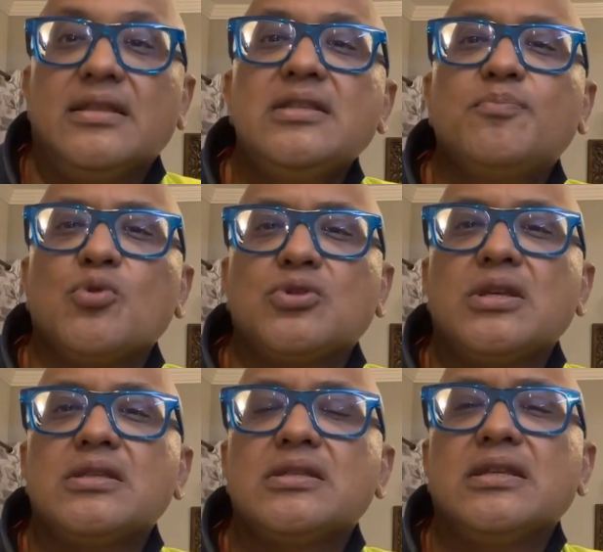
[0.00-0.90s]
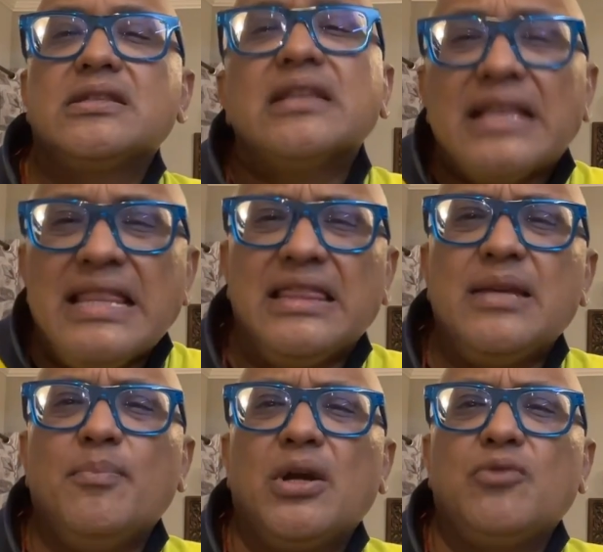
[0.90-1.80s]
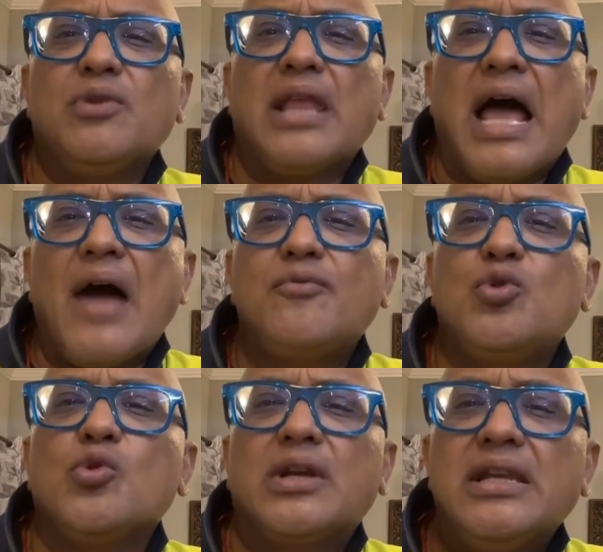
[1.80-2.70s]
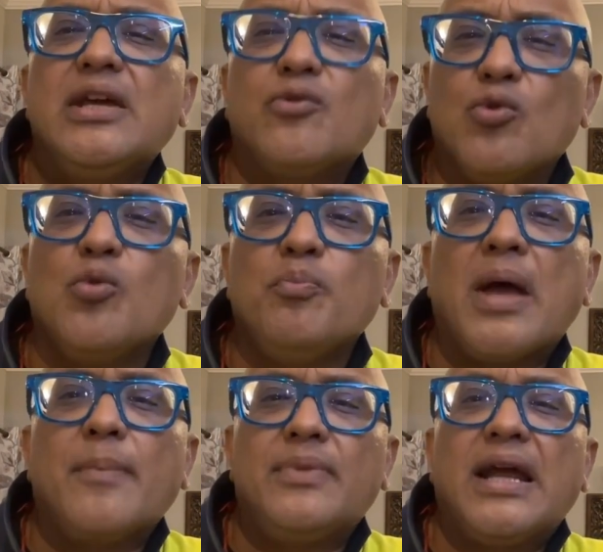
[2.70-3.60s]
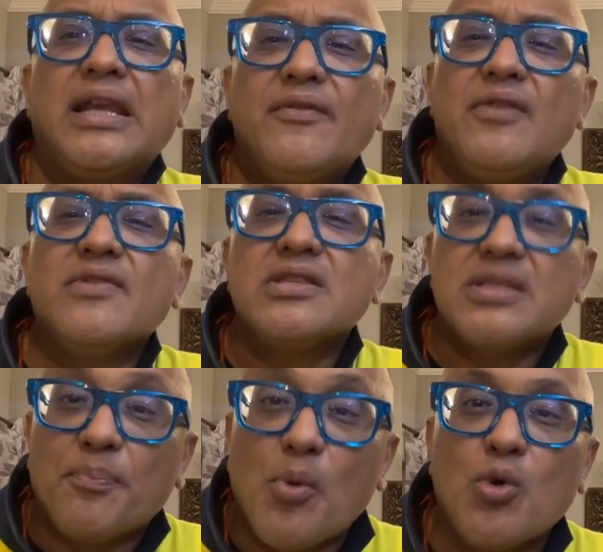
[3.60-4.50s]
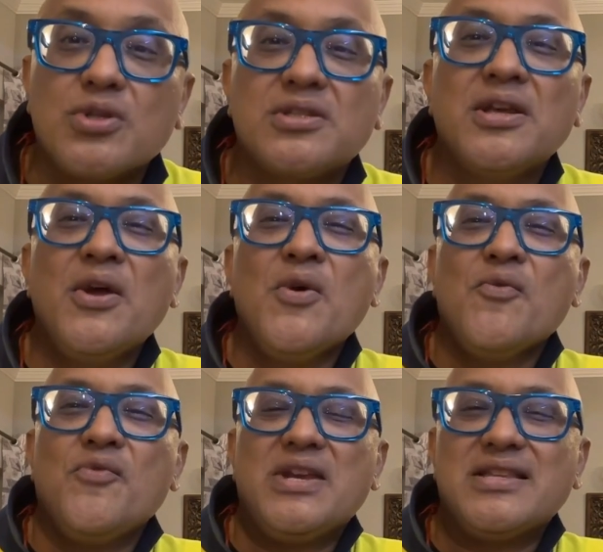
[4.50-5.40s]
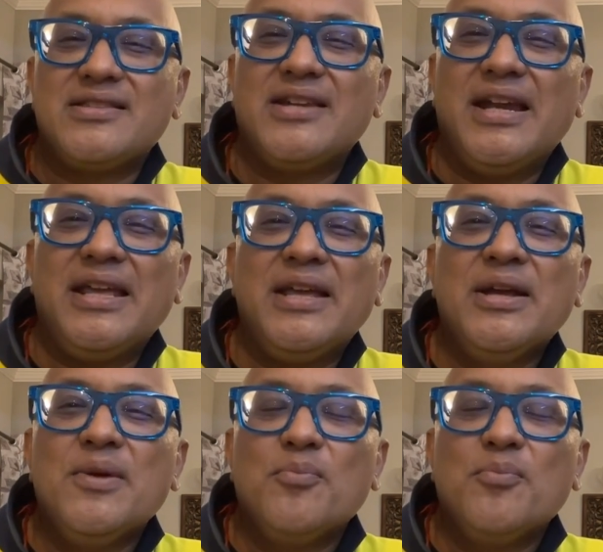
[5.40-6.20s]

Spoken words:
This process is lengthy, but you will have to clear roadmap that everyone supports when it is ready,